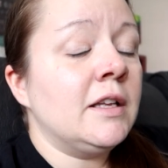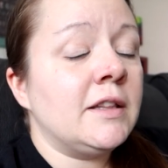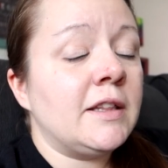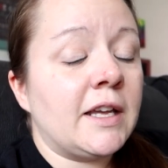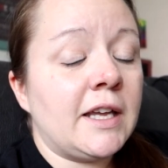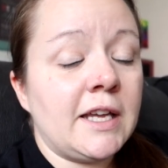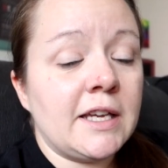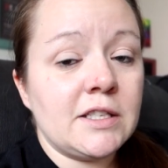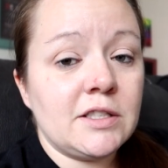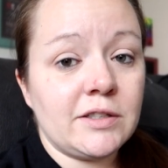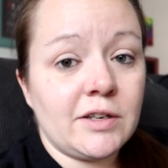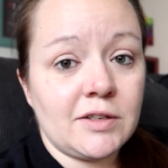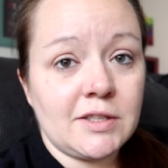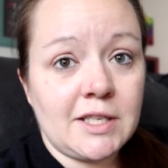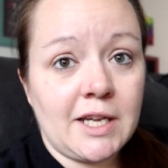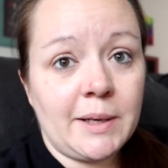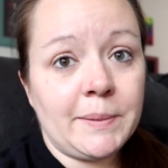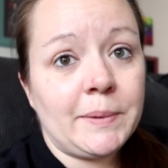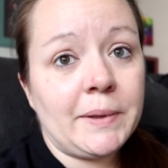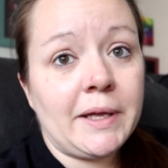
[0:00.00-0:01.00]
The kids are
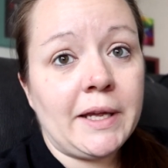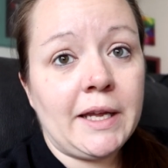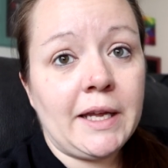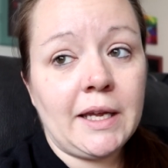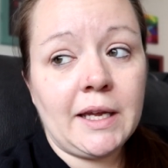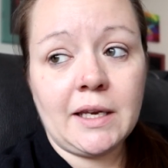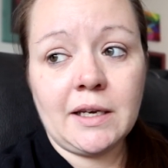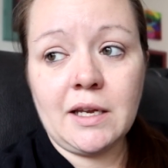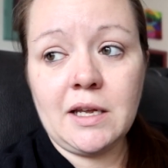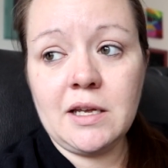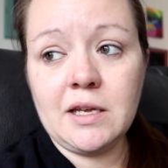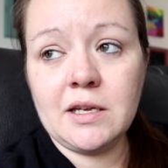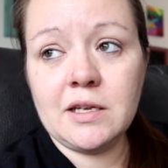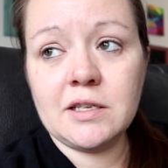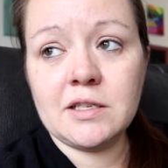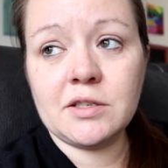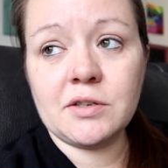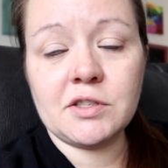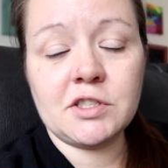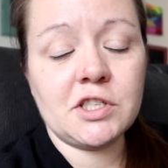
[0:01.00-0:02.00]
outside playing,
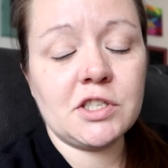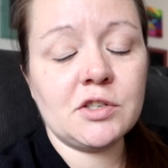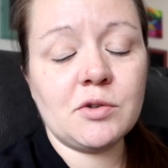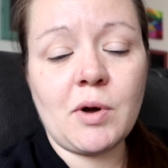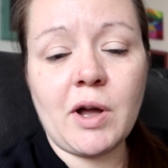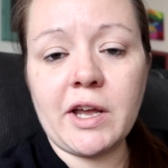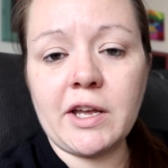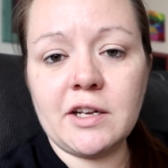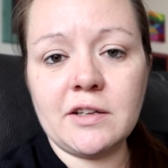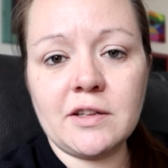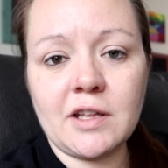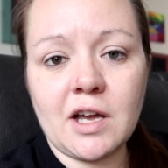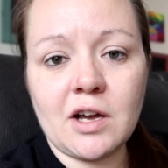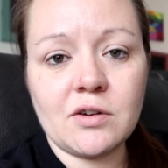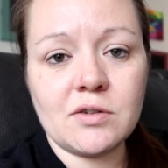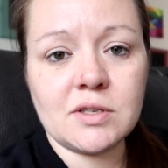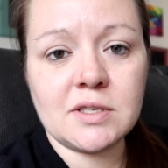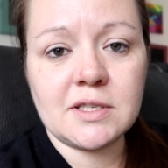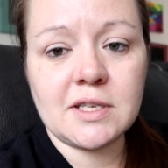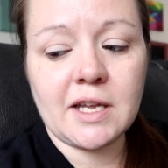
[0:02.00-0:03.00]
so it's just quiet in the
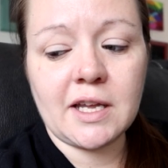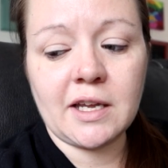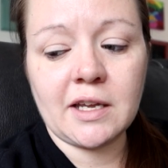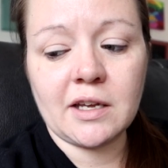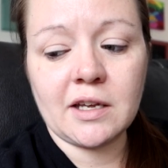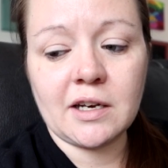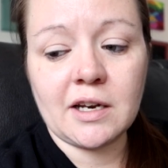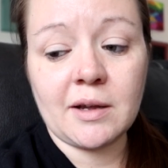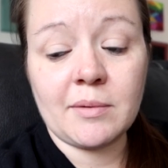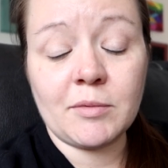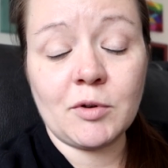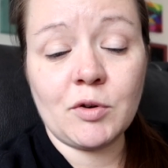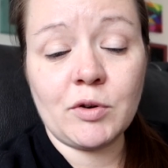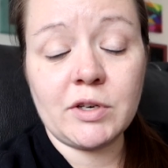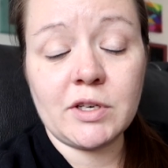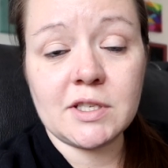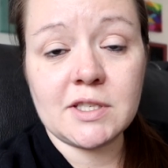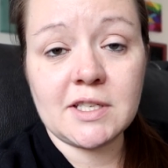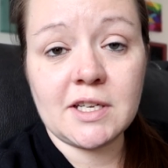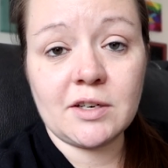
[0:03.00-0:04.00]
house and I'm
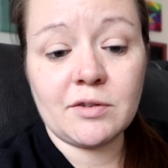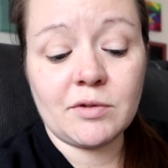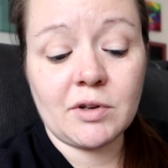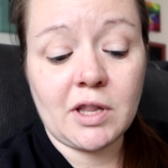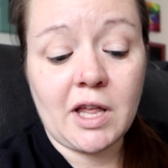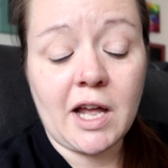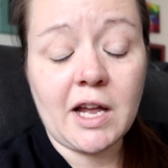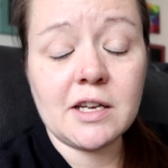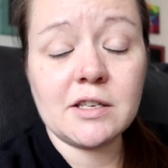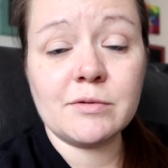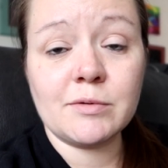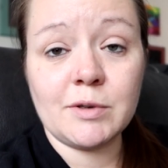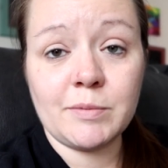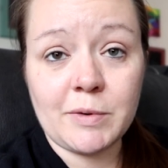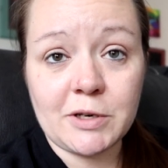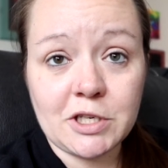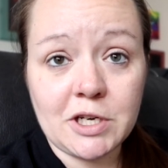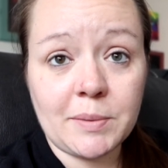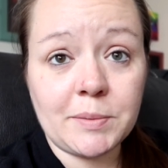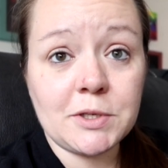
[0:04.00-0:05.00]
going to sit and relax, read
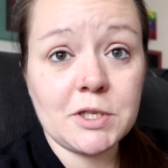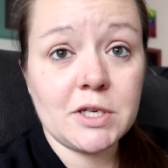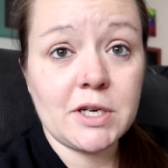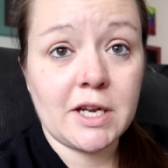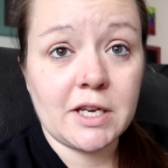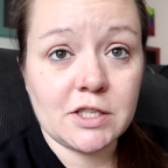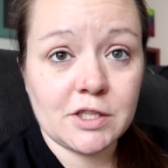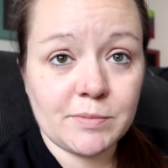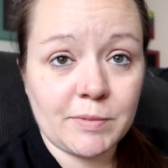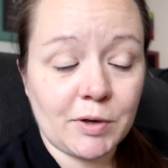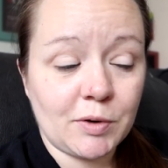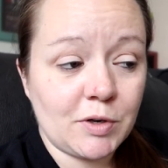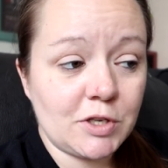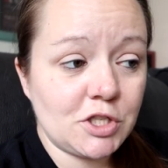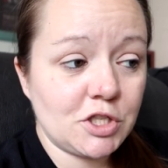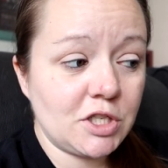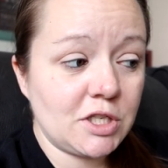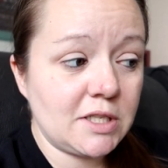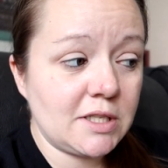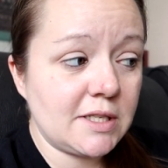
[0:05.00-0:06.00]
my chapter, answer my
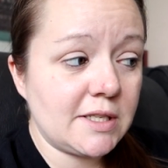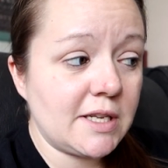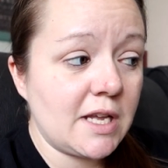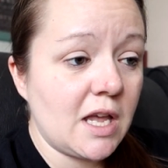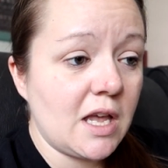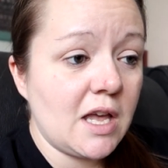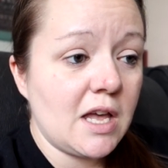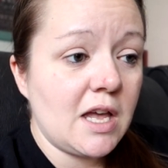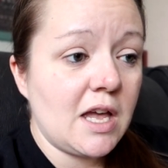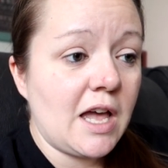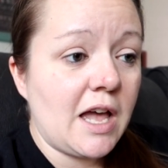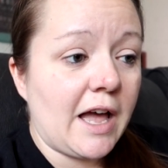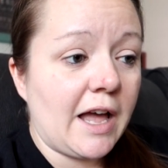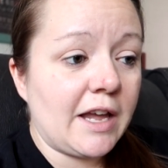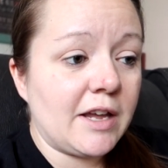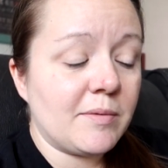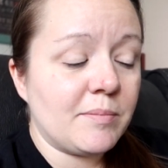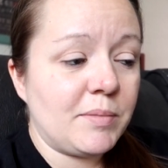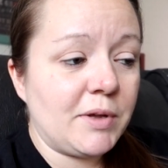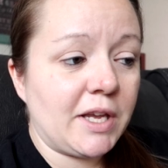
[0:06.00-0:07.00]
questions.
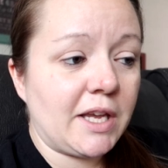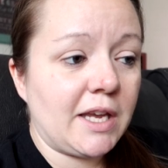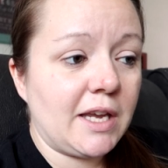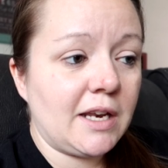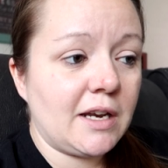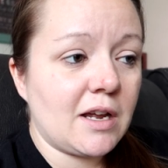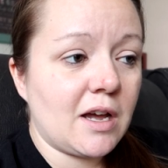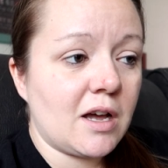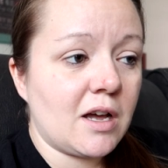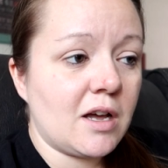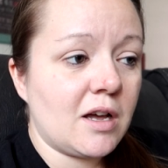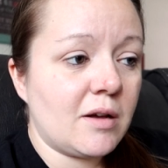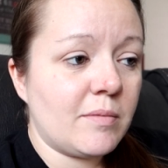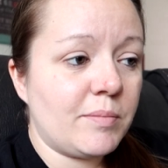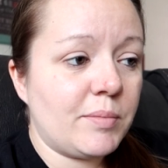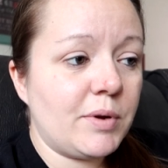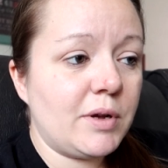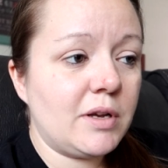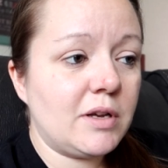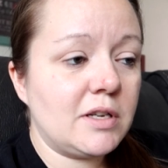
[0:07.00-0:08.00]
I am picking
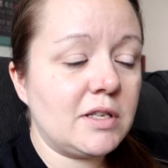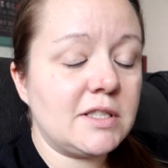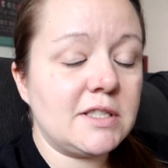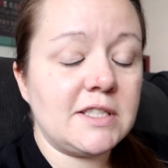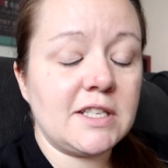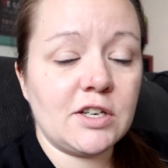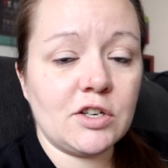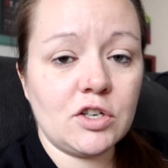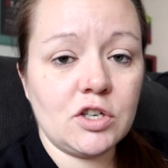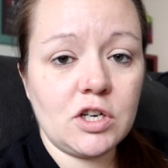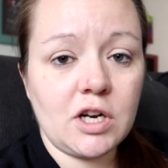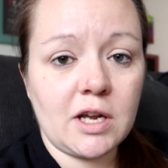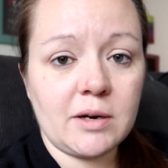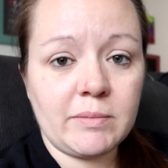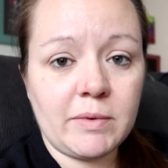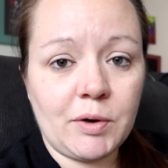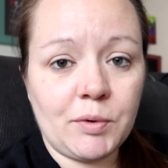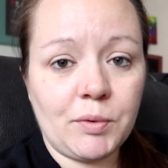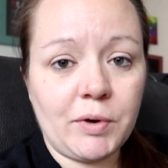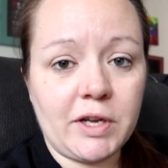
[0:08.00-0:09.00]
up dinner
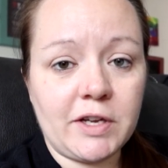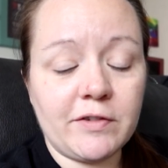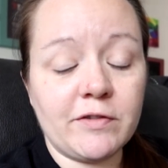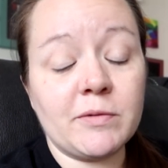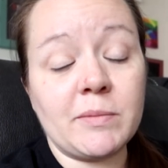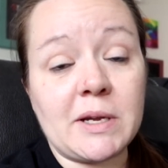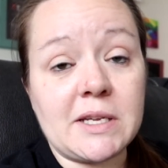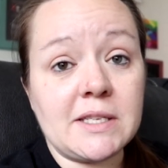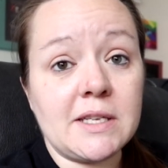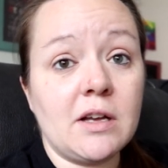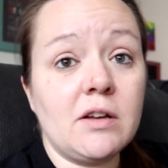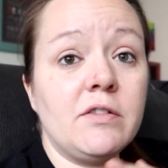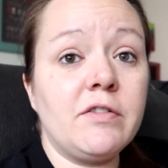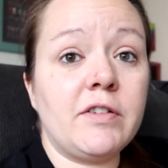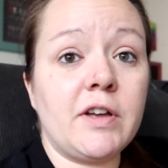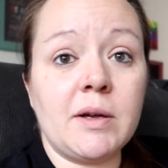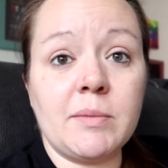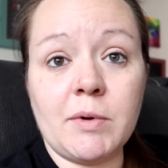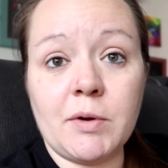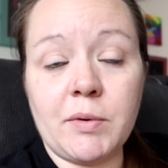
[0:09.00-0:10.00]
on my way for
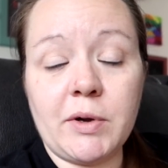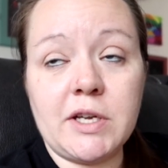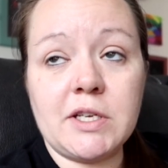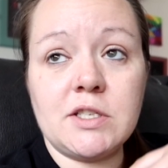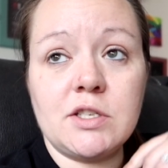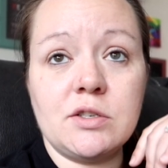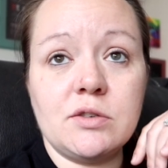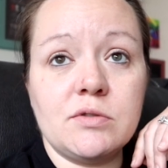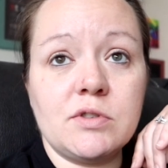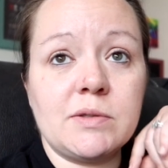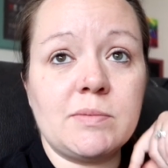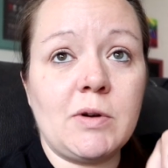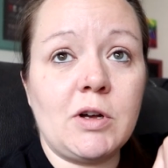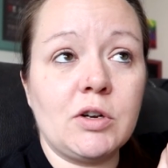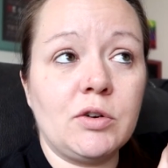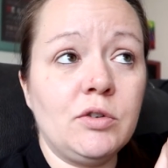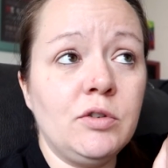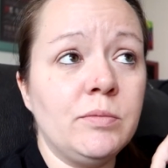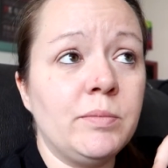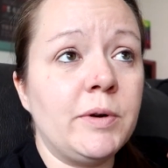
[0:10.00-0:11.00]
myself on my way to
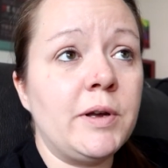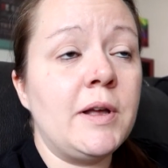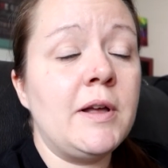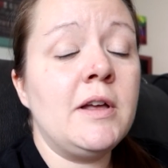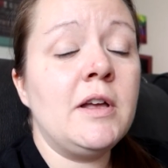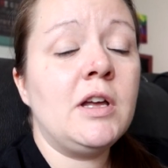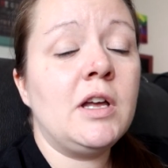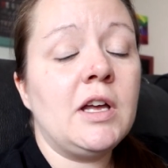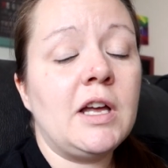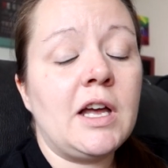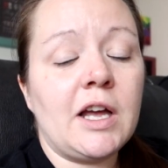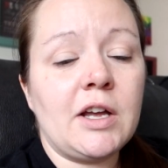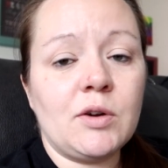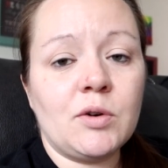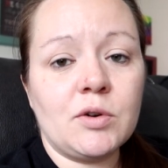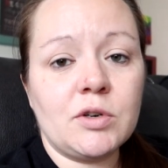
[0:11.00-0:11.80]
small group. I